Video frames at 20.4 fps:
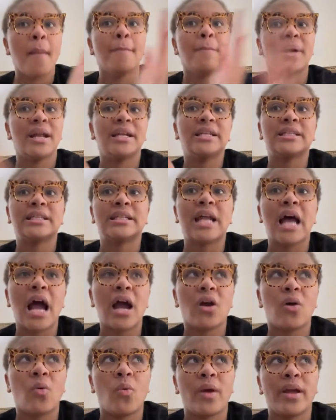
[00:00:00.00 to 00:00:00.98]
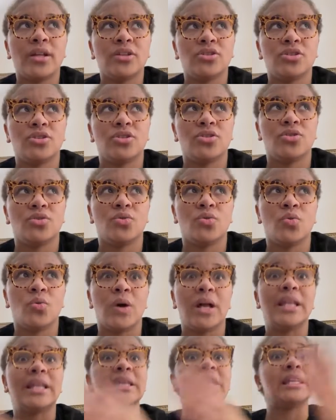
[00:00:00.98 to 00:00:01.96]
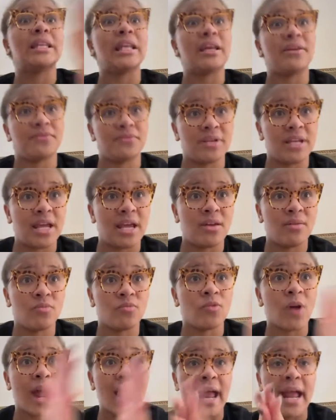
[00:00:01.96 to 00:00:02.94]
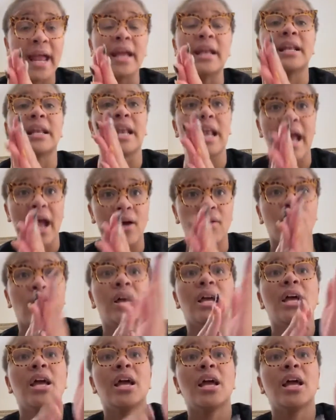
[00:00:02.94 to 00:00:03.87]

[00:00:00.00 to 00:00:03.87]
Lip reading: but it's not going to lift it, right? Now,